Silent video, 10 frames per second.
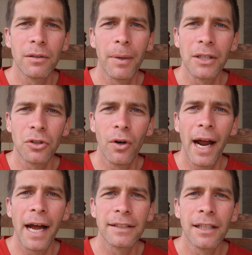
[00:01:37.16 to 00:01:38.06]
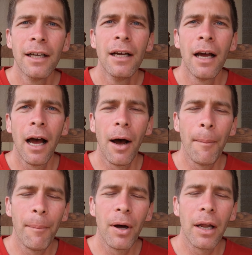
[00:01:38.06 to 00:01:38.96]
somebody's grass.
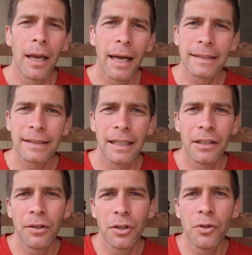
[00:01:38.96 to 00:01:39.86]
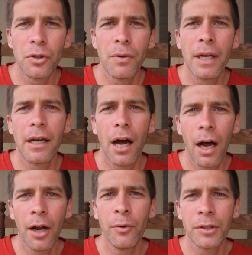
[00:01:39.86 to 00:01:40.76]
But like I said, you need
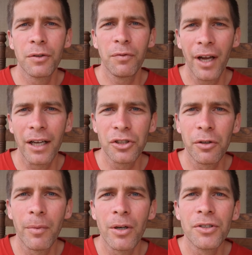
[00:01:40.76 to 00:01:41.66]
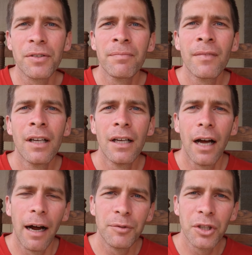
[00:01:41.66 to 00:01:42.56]
hundreds of customers
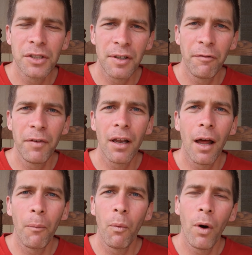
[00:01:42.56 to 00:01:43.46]
just to fill up